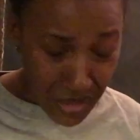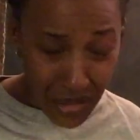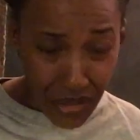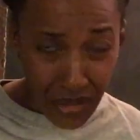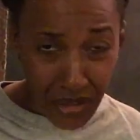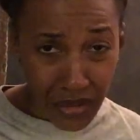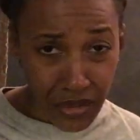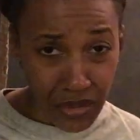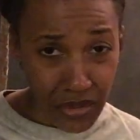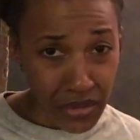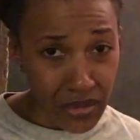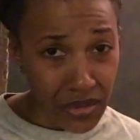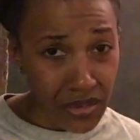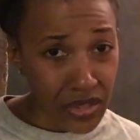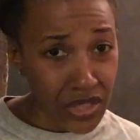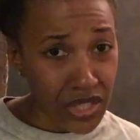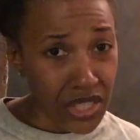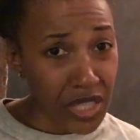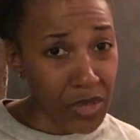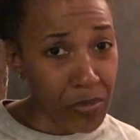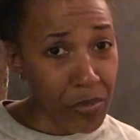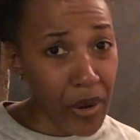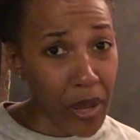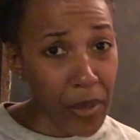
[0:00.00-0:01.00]
Oh,
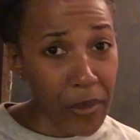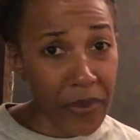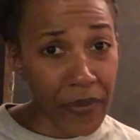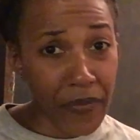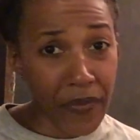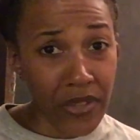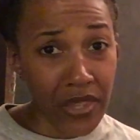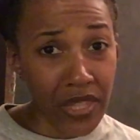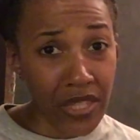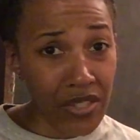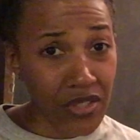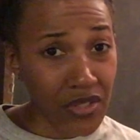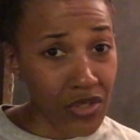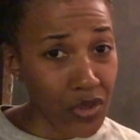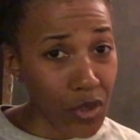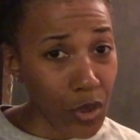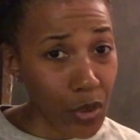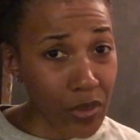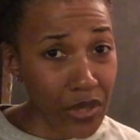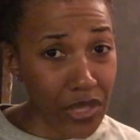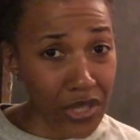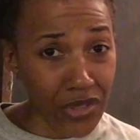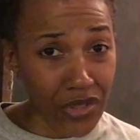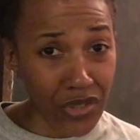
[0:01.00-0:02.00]
she's probably feeling
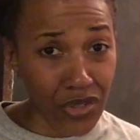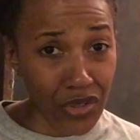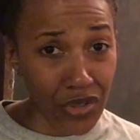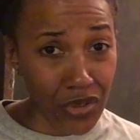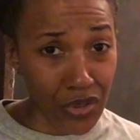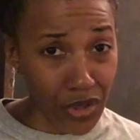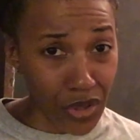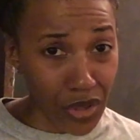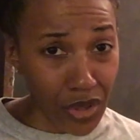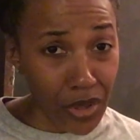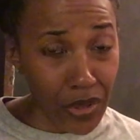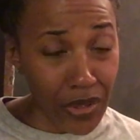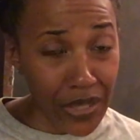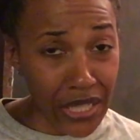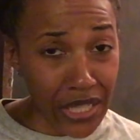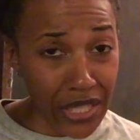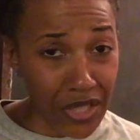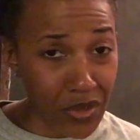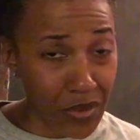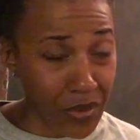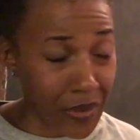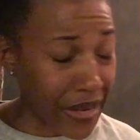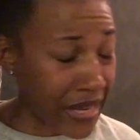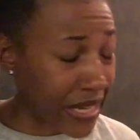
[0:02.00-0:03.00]
so
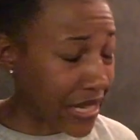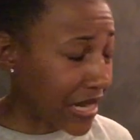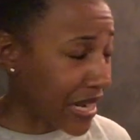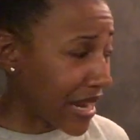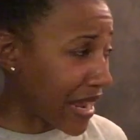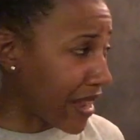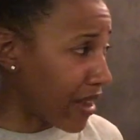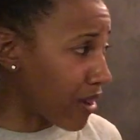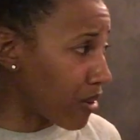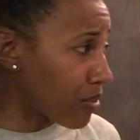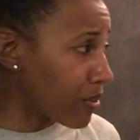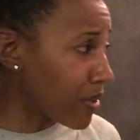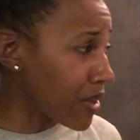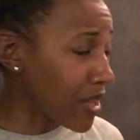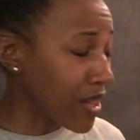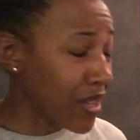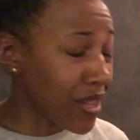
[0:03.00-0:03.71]
discouraged right now.